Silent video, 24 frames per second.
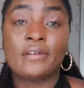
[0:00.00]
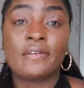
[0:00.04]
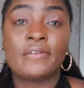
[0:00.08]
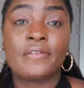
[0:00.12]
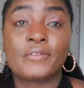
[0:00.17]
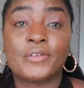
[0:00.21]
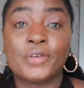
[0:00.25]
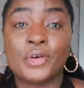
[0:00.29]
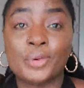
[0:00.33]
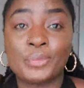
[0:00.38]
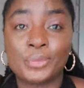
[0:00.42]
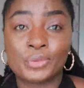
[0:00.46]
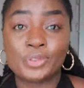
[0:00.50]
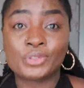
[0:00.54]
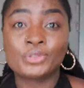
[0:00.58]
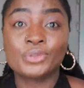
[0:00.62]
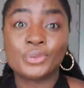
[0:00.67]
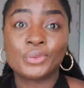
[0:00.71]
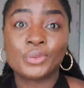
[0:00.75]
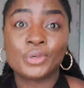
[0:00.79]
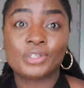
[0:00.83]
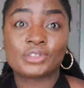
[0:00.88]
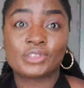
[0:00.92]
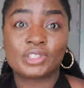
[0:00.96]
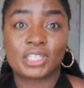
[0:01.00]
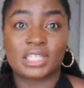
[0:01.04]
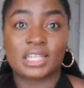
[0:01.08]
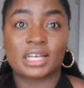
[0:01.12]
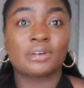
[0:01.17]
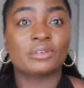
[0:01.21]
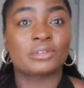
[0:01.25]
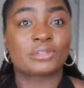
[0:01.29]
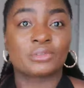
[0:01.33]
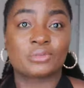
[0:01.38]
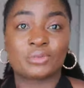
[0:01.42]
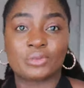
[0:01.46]
for almost
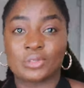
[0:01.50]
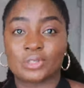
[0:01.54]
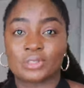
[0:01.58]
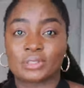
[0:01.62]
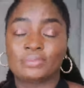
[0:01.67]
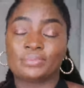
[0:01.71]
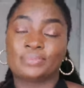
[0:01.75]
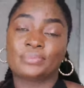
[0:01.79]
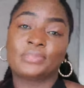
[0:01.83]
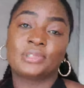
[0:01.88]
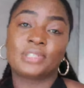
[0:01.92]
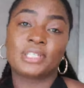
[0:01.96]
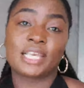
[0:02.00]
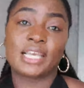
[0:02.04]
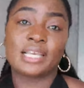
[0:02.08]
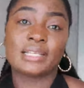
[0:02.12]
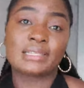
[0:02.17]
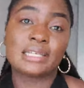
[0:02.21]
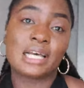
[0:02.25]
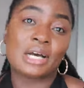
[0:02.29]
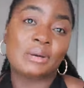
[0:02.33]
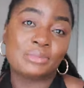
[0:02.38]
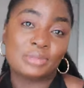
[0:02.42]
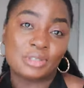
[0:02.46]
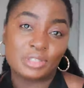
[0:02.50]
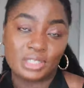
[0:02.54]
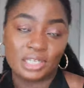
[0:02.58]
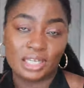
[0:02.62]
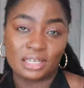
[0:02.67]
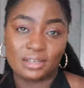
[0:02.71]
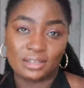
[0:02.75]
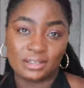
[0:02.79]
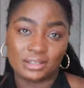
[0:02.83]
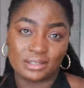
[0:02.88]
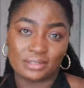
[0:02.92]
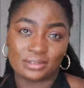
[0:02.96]
200,000 won. But guess how much I
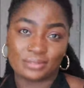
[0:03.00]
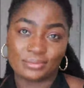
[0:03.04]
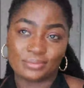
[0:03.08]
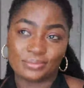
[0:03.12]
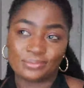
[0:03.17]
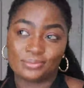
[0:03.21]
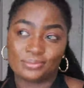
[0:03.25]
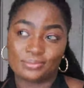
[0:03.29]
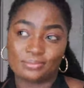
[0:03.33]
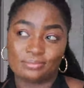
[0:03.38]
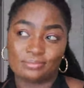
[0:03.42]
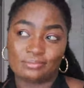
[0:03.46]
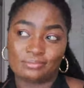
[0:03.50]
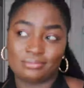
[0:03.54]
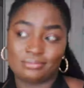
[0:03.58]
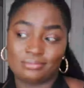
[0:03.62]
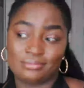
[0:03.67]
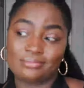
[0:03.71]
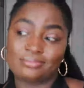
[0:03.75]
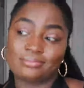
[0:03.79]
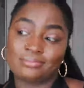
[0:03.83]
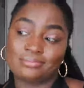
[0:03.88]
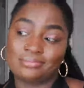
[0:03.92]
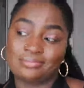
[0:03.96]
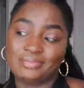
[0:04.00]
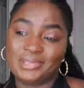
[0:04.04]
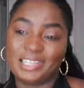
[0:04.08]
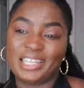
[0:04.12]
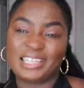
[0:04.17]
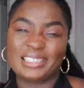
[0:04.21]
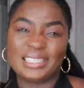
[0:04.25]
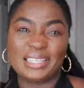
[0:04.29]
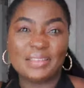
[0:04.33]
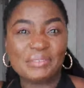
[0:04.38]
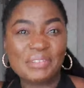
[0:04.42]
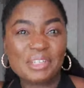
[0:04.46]
got it? Like
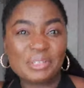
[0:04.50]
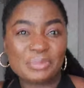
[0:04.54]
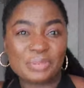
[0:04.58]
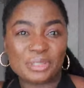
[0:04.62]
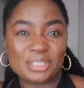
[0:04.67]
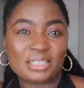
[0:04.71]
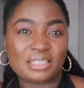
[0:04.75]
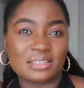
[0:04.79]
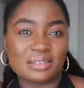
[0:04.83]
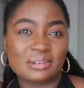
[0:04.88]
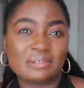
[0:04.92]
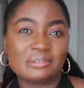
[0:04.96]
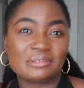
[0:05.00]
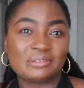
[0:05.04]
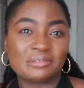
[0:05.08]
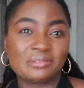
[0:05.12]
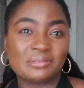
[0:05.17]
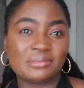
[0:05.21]
70% off.